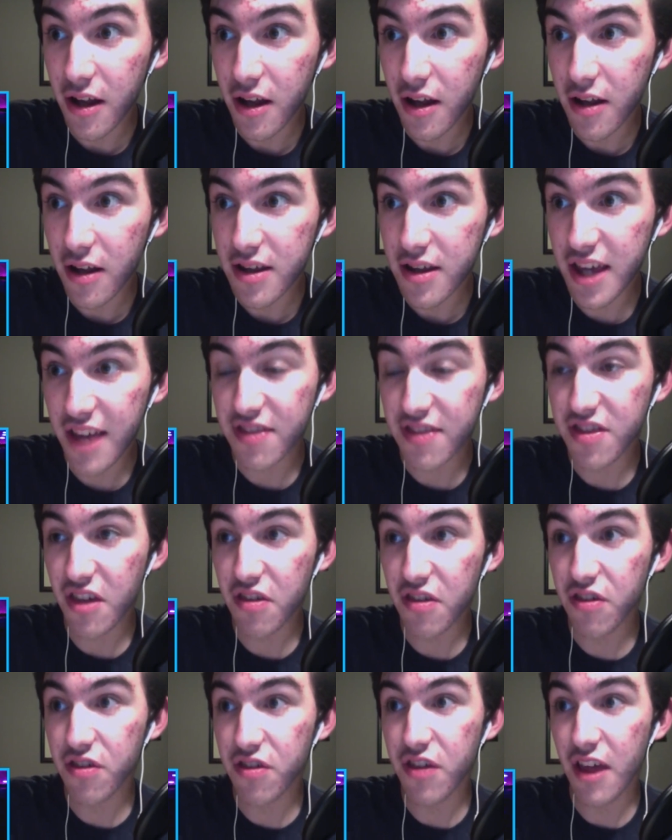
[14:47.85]
Yeah, the
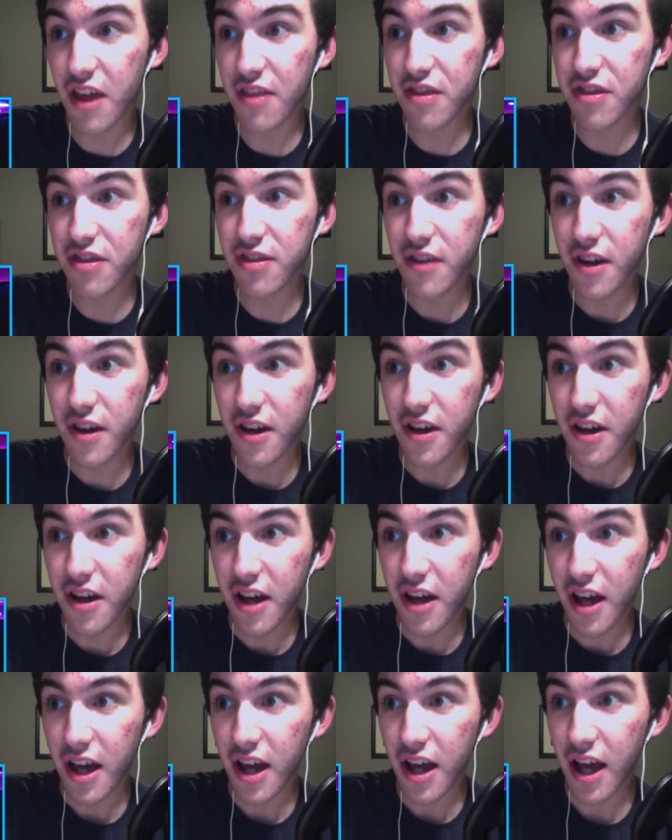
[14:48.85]
synth
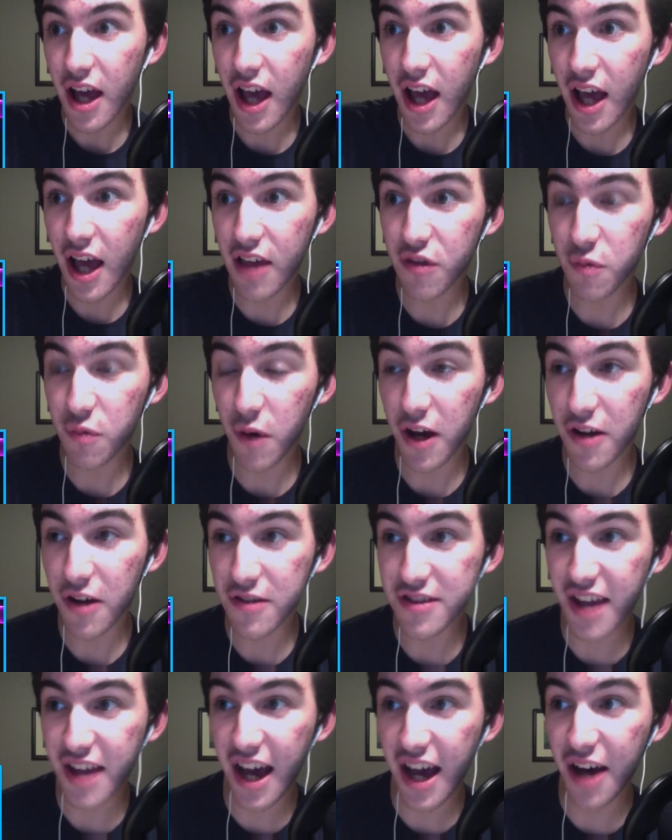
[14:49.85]
as well.
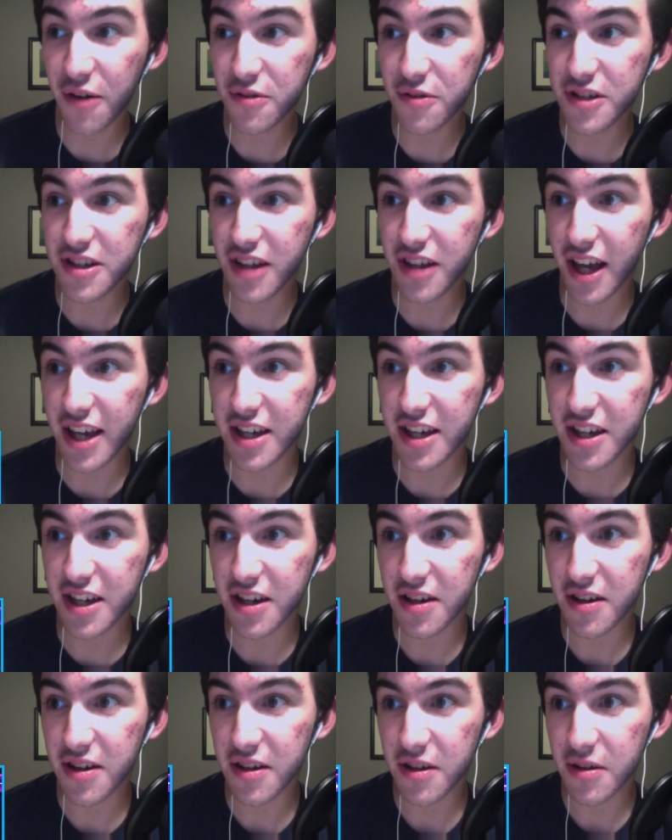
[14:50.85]
Not only like
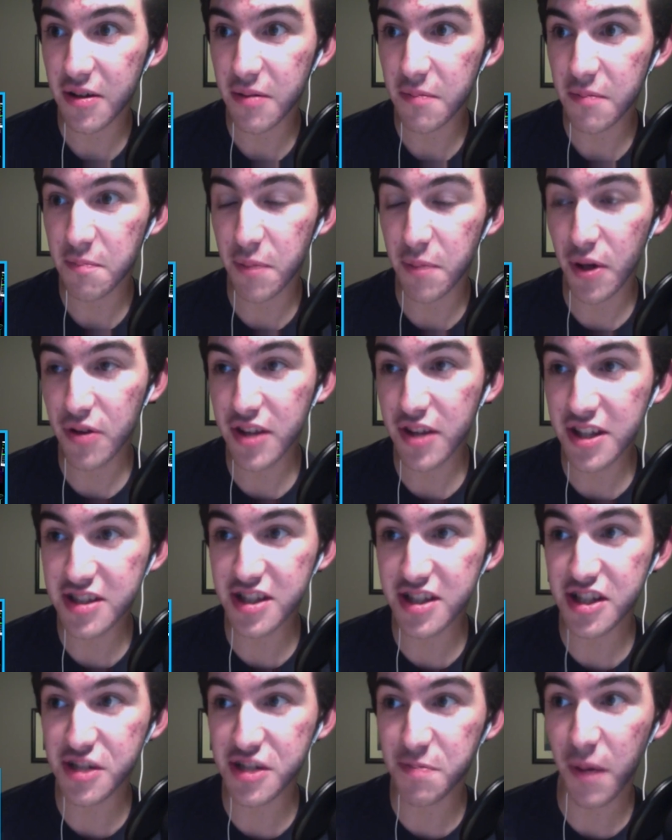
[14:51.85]
building
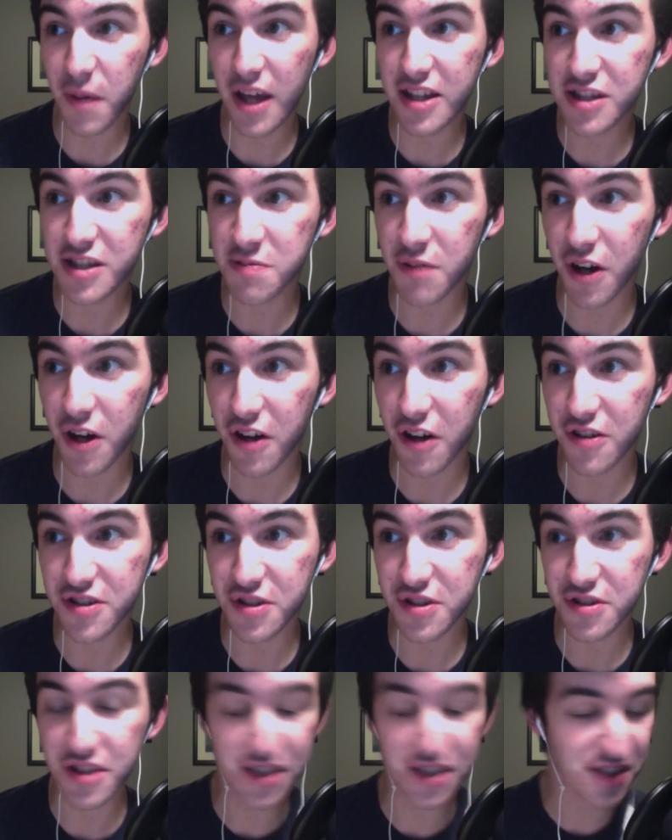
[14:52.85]
suspense, but
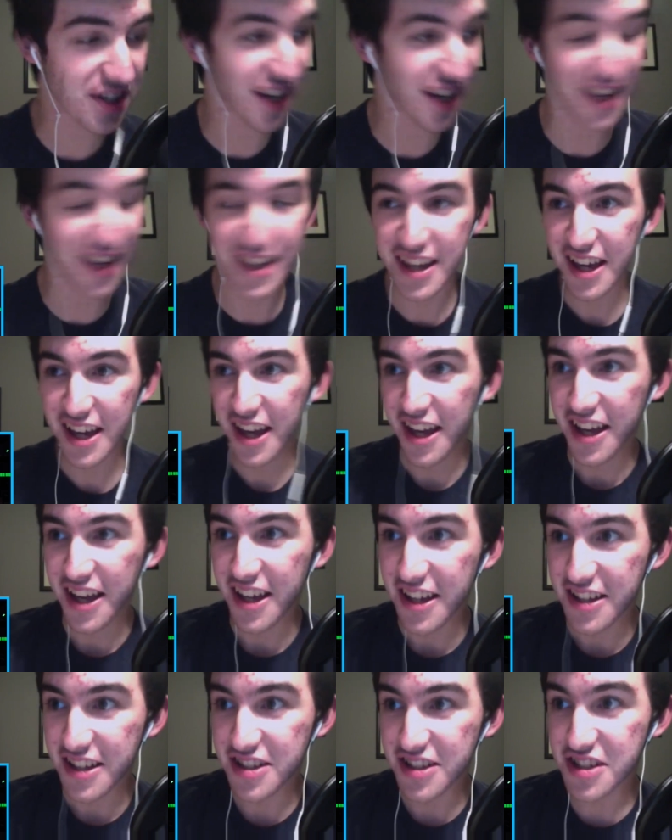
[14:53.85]
also just like
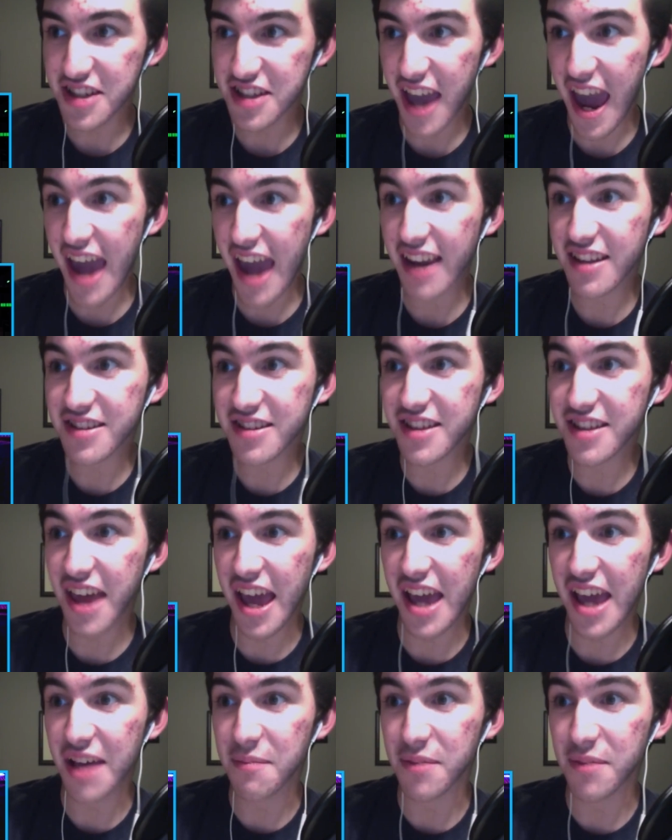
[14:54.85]
just adding to the
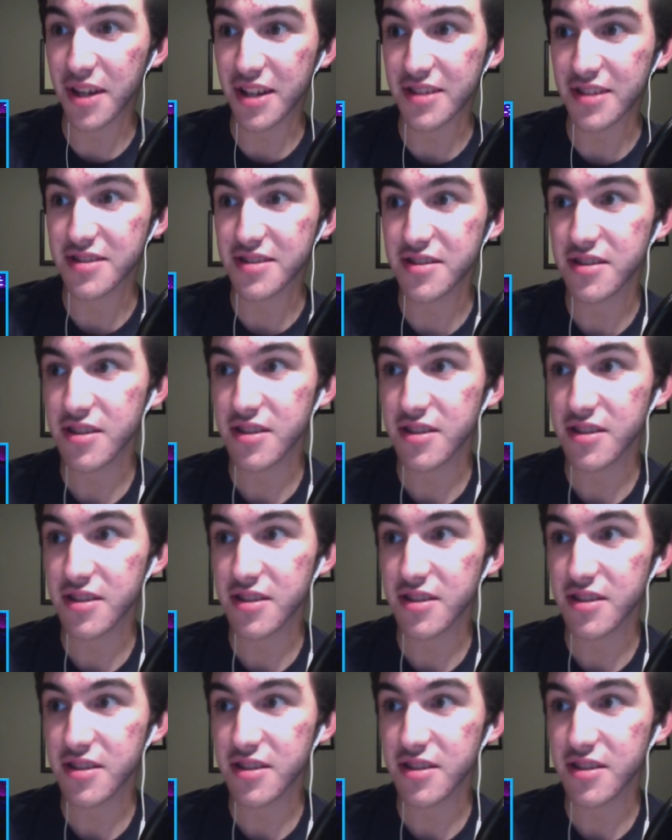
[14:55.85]
ambience.